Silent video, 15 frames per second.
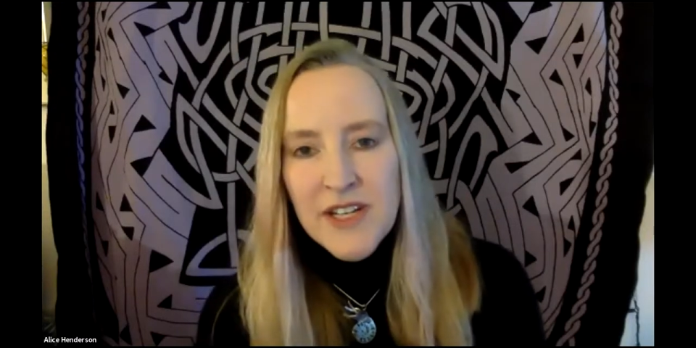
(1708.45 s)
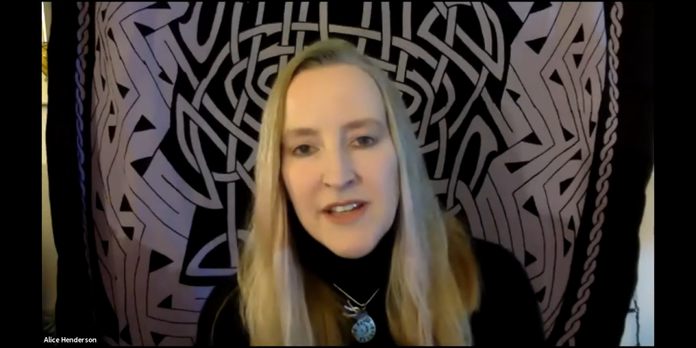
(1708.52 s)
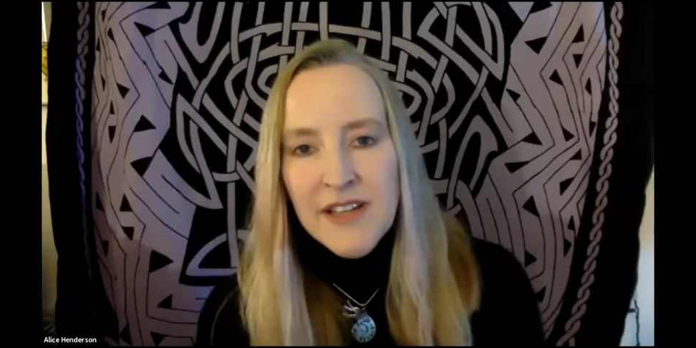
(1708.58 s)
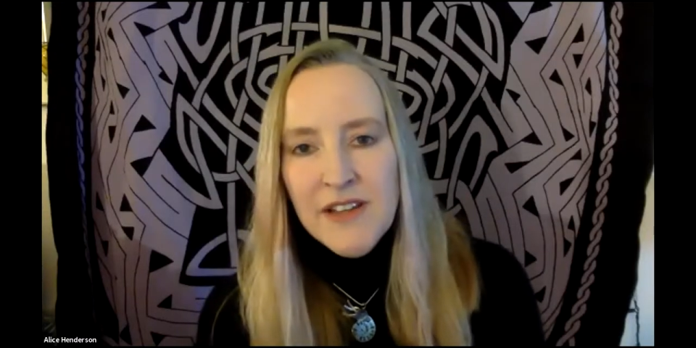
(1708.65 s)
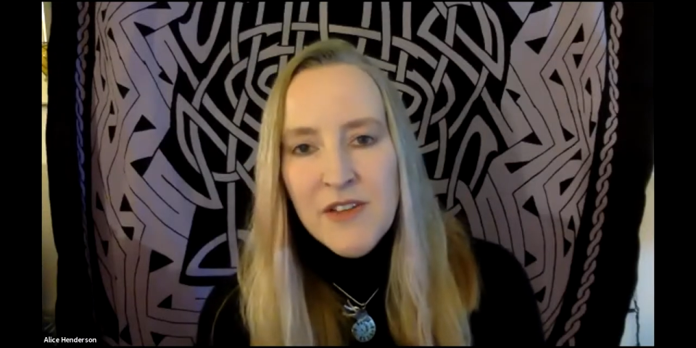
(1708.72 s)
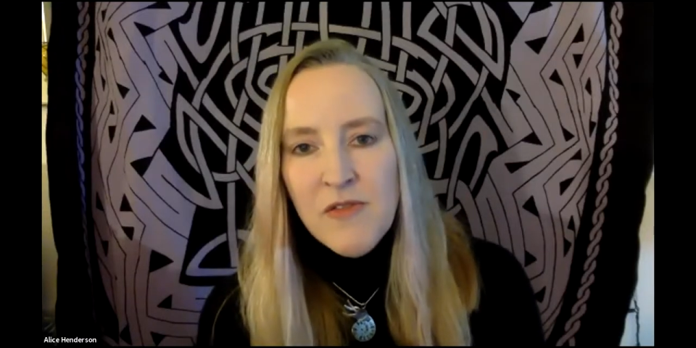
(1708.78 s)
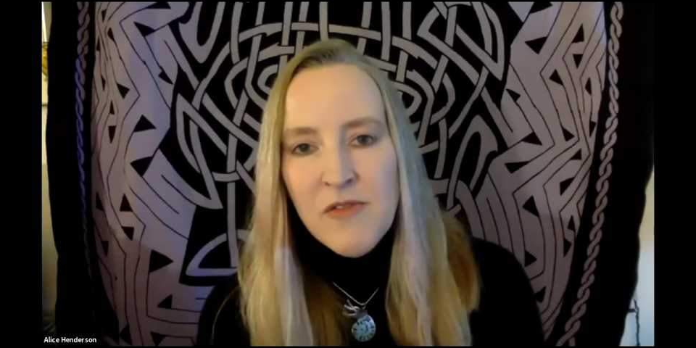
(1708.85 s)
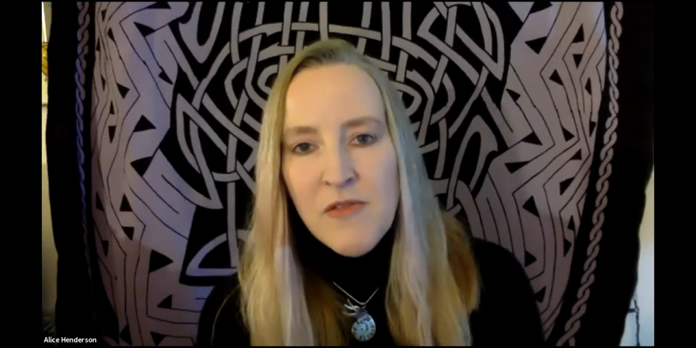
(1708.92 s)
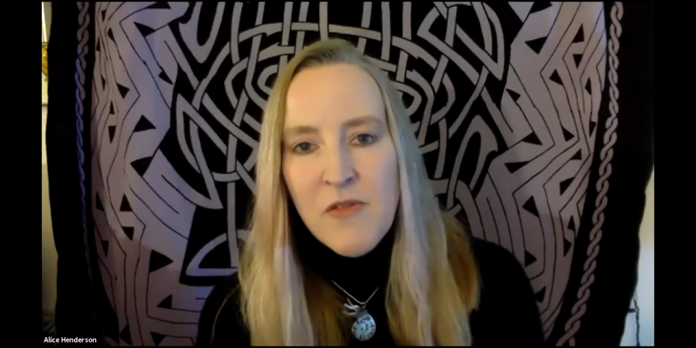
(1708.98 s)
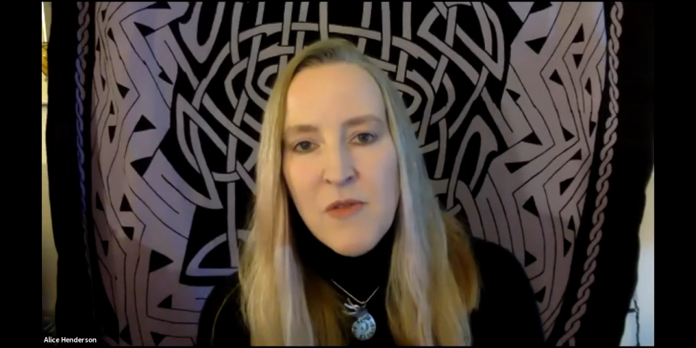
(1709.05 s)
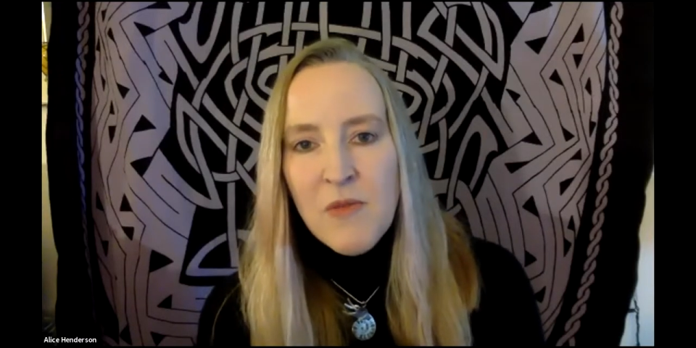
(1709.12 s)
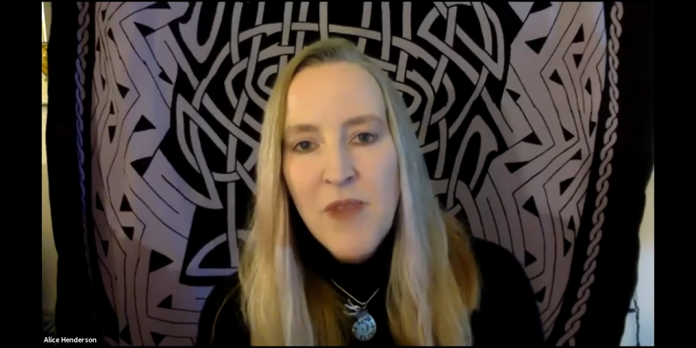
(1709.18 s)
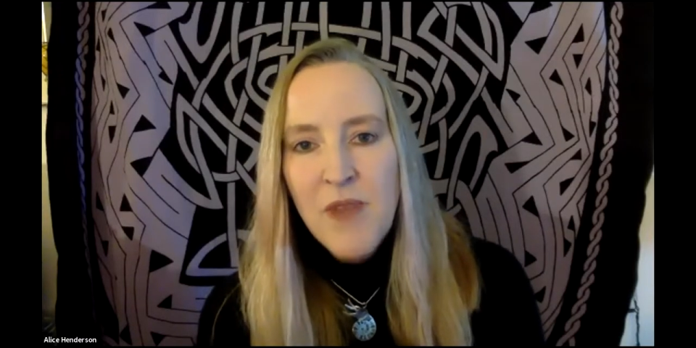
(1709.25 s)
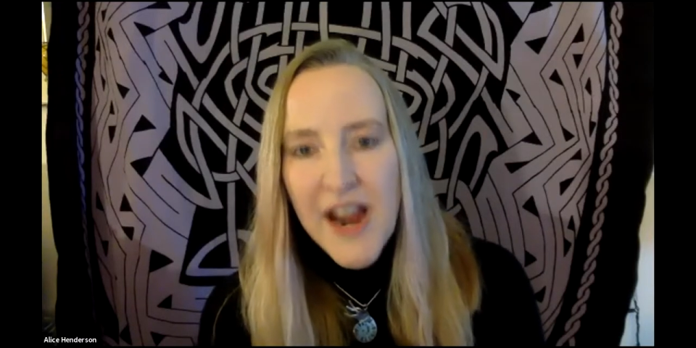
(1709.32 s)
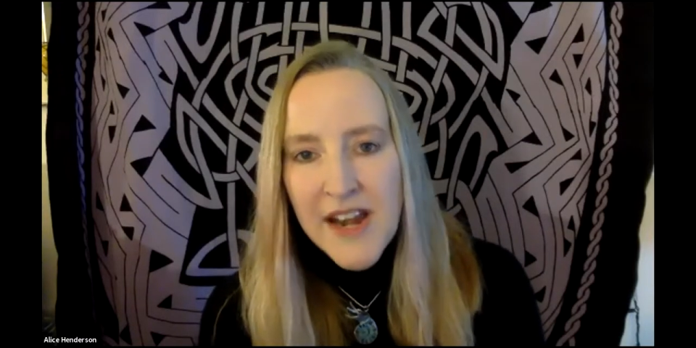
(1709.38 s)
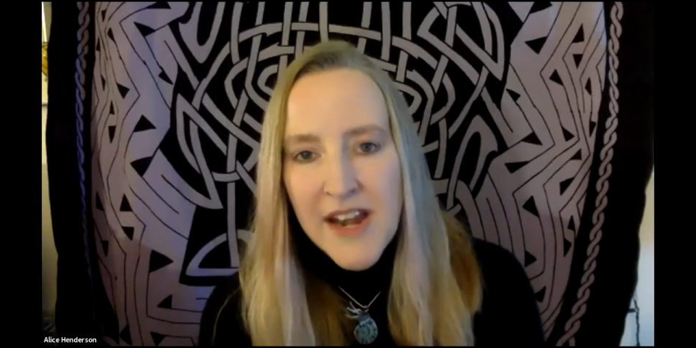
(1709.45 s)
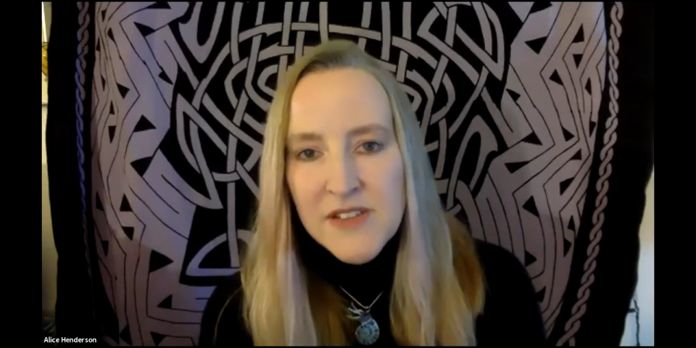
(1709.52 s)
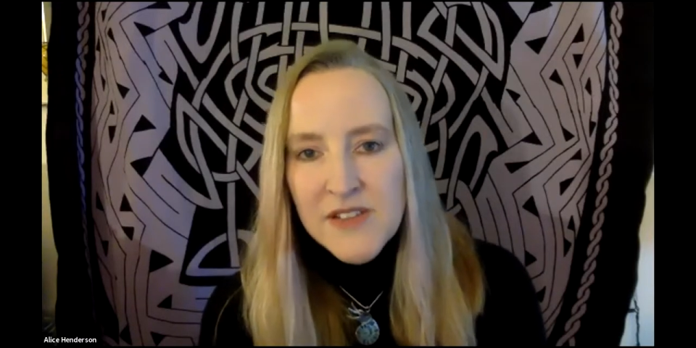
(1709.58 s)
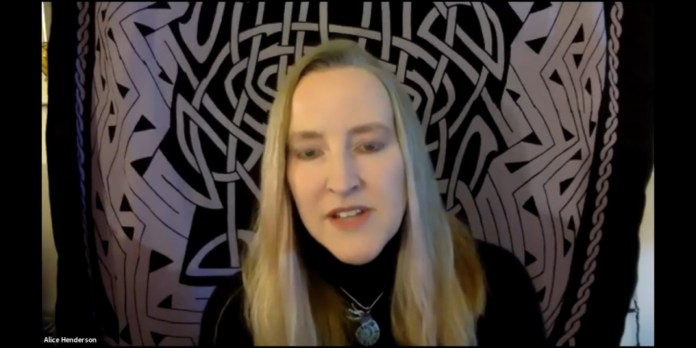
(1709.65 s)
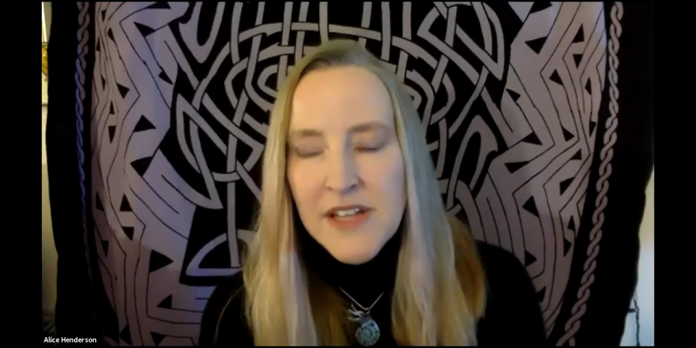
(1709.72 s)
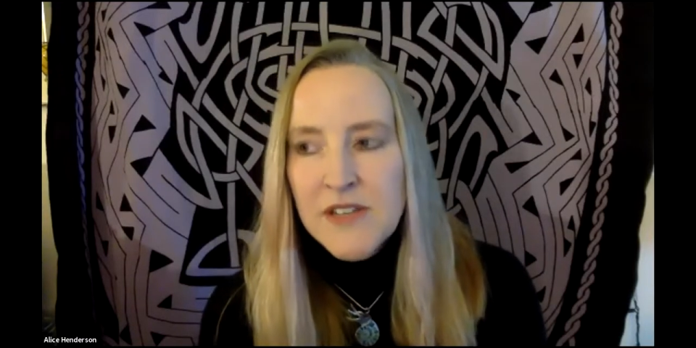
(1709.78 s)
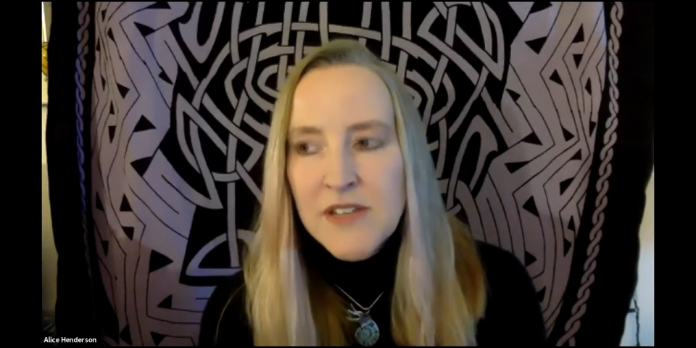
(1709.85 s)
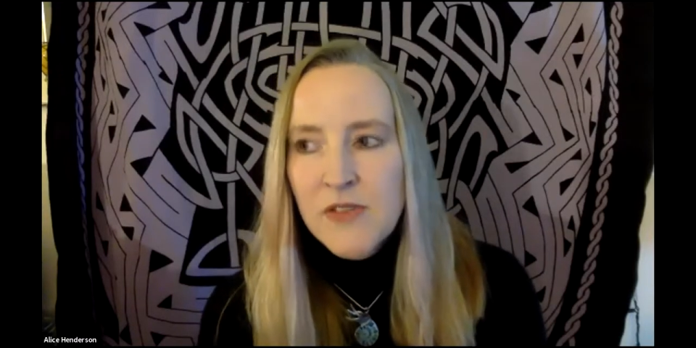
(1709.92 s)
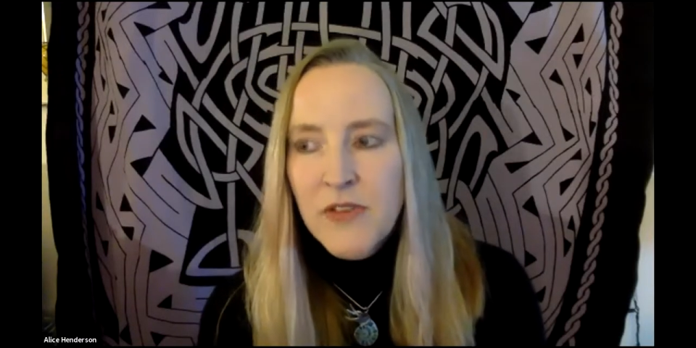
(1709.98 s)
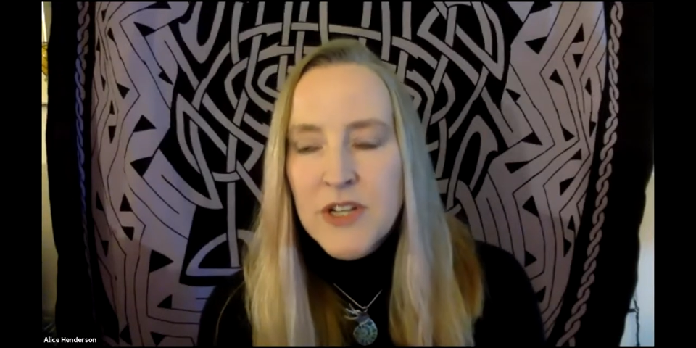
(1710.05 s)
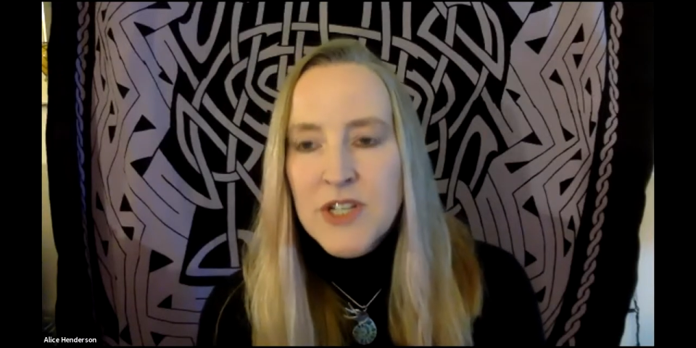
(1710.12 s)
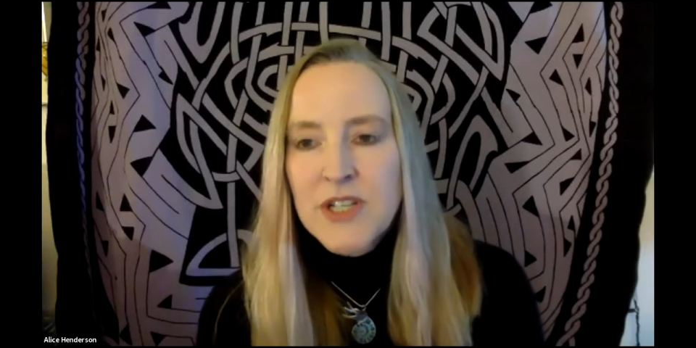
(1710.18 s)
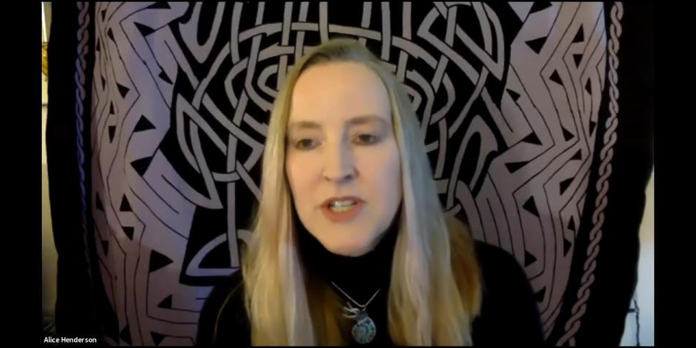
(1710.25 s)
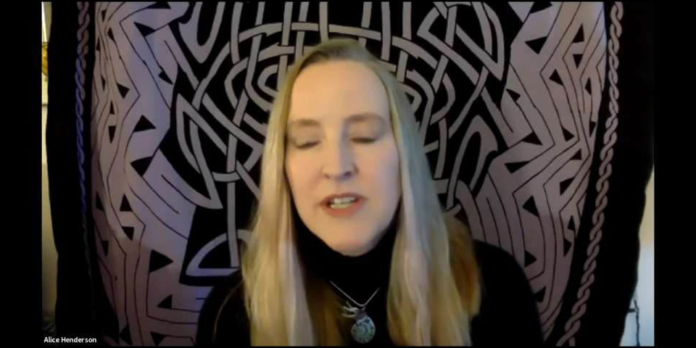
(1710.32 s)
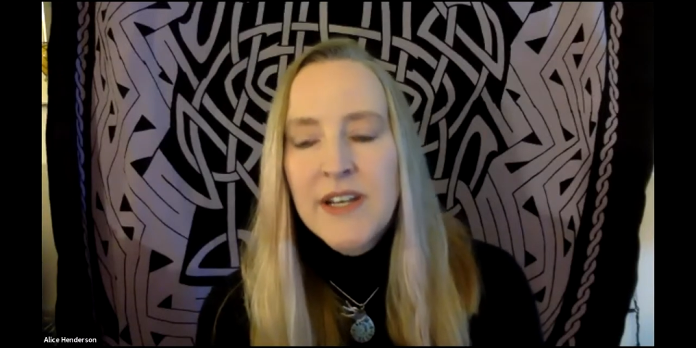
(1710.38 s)
I love writing science
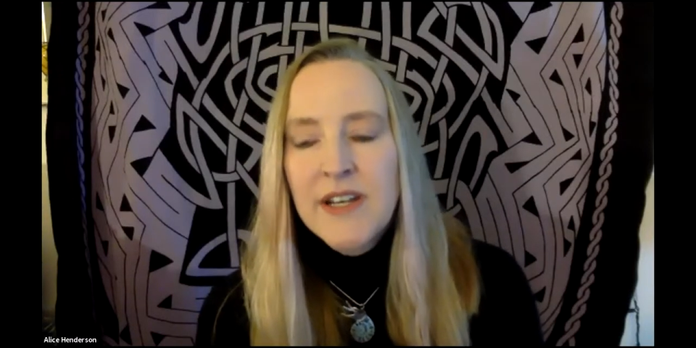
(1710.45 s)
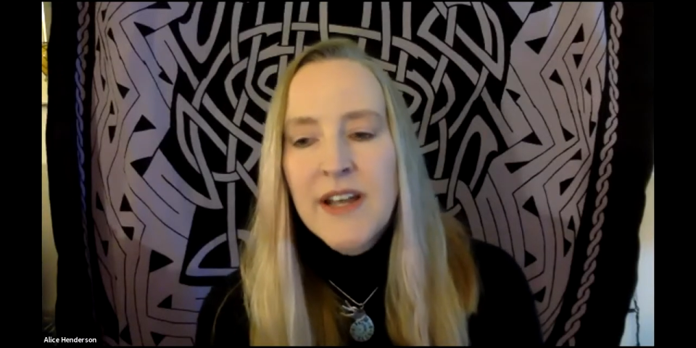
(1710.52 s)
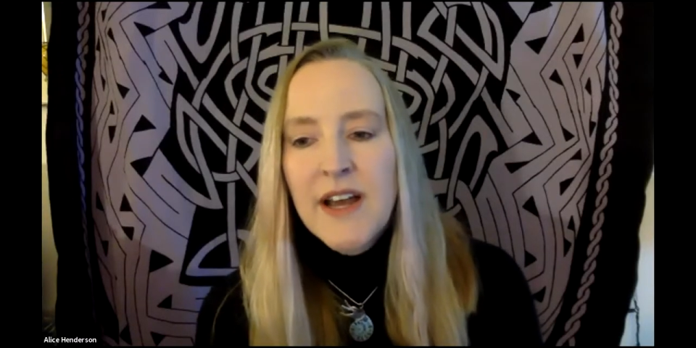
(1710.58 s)
fiction.